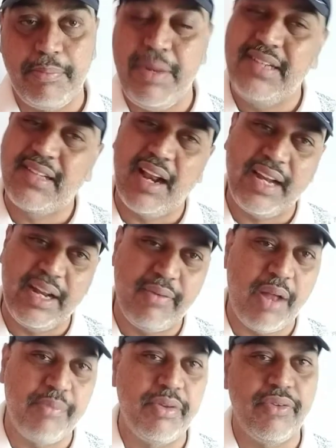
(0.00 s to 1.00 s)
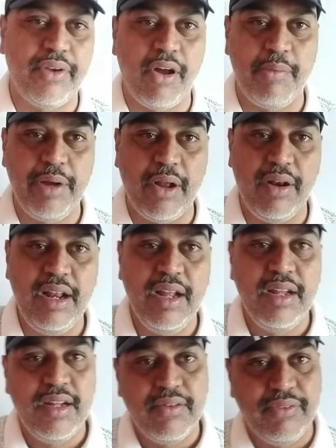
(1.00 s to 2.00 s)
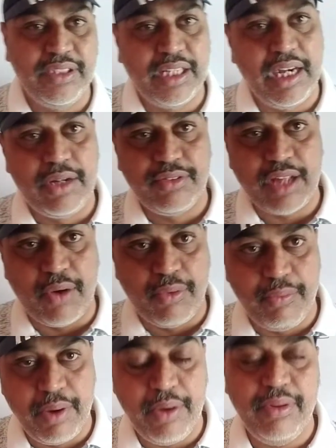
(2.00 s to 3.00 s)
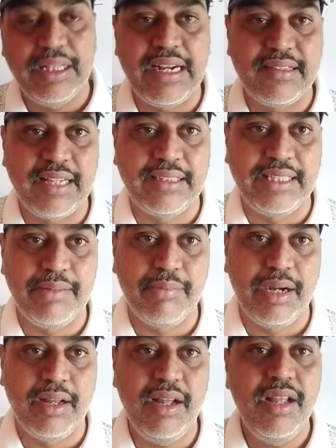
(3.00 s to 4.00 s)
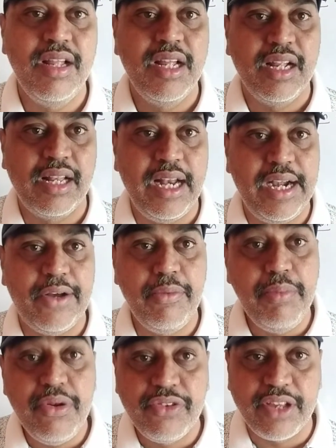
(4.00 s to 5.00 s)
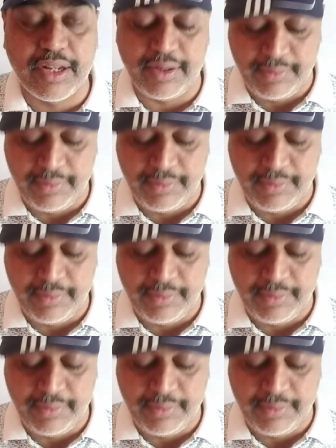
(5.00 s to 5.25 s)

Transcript: Beats are again one of the phenomenon which relate to sound wave, that is nothing but related to music.